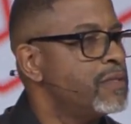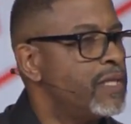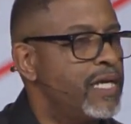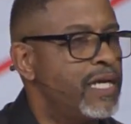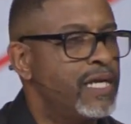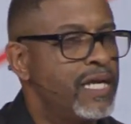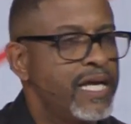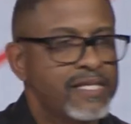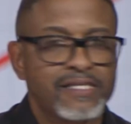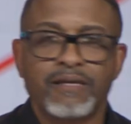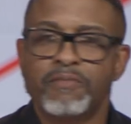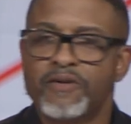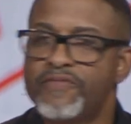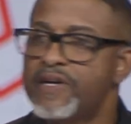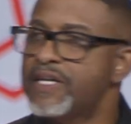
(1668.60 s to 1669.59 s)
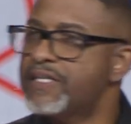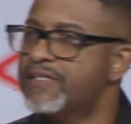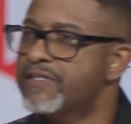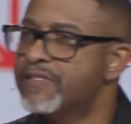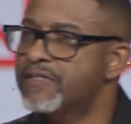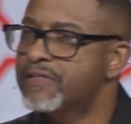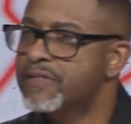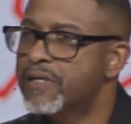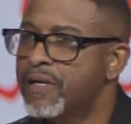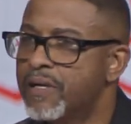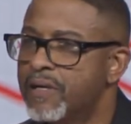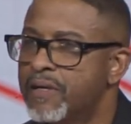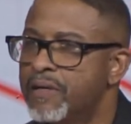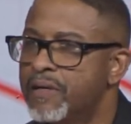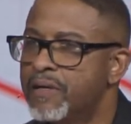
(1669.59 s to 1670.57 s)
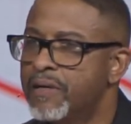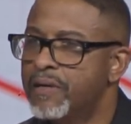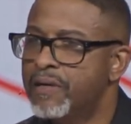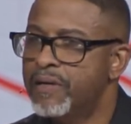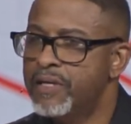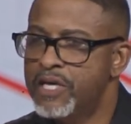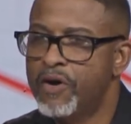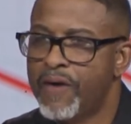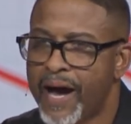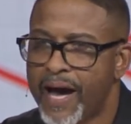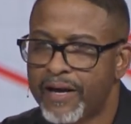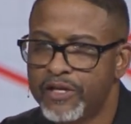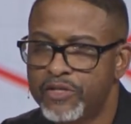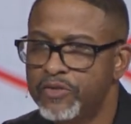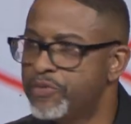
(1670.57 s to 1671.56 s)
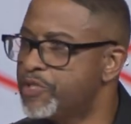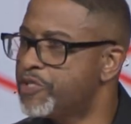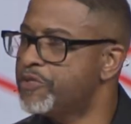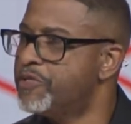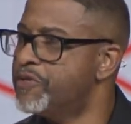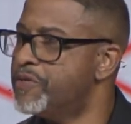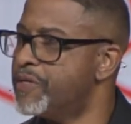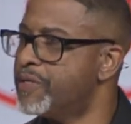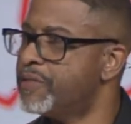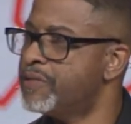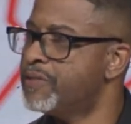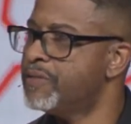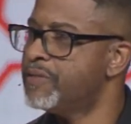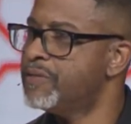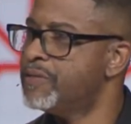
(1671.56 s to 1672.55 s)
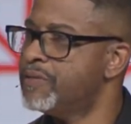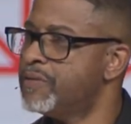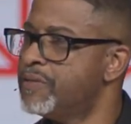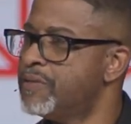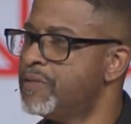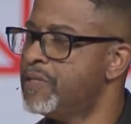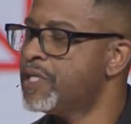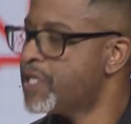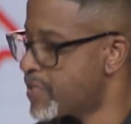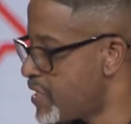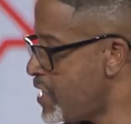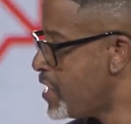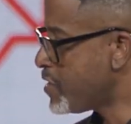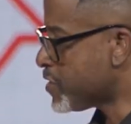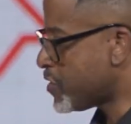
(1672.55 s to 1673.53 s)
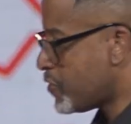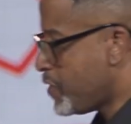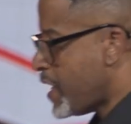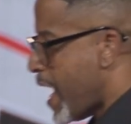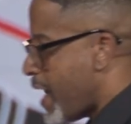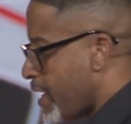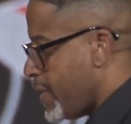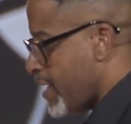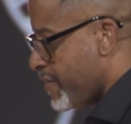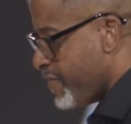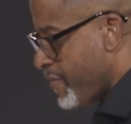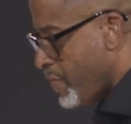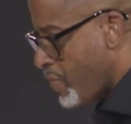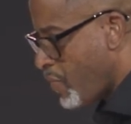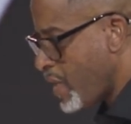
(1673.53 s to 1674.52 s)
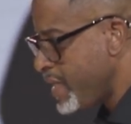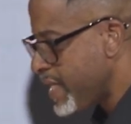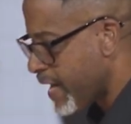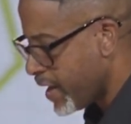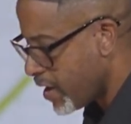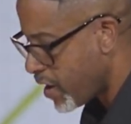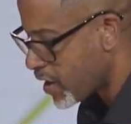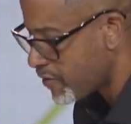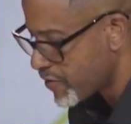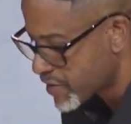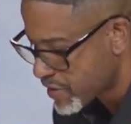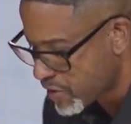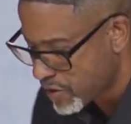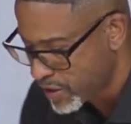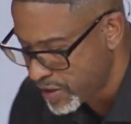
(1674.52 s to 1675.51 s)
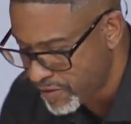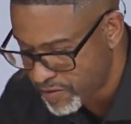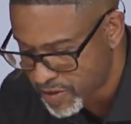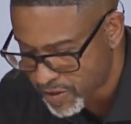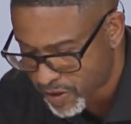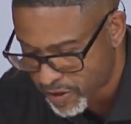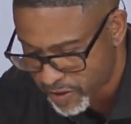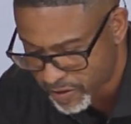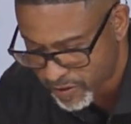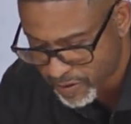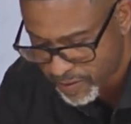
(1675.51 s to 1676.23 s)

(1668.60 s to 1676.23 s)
and let some of us know how to do what you're doing. Because see, here's the reality of it. One day, all of us gonna leave this earth.